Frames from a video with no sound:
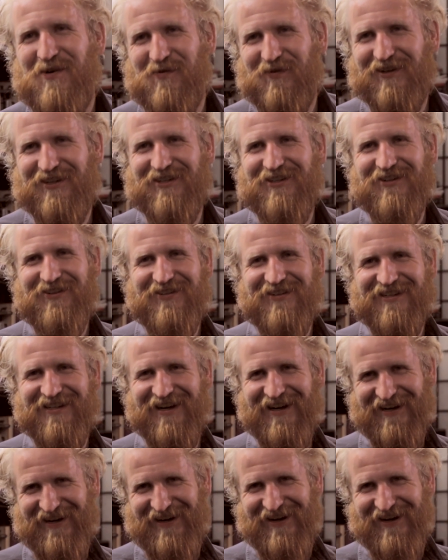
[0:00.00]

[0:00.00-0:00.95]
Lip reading: We do say